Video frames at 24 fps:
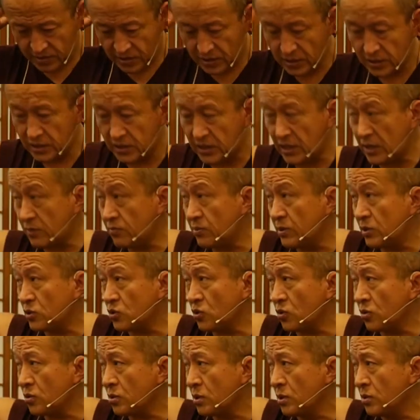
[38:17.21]
and then we
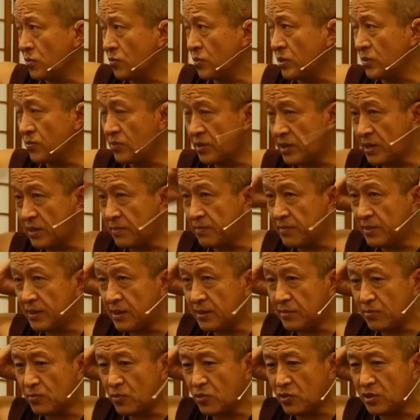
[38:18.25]
talk when we come
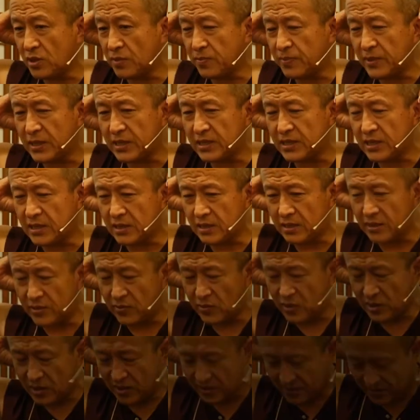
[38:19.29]
back more the practical
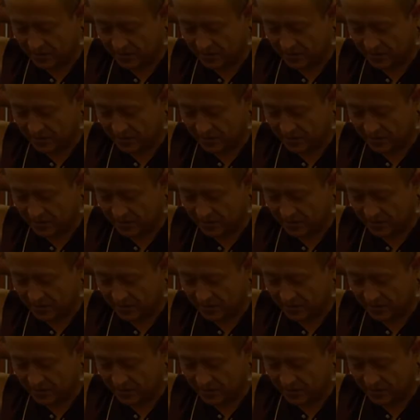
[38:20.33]
one.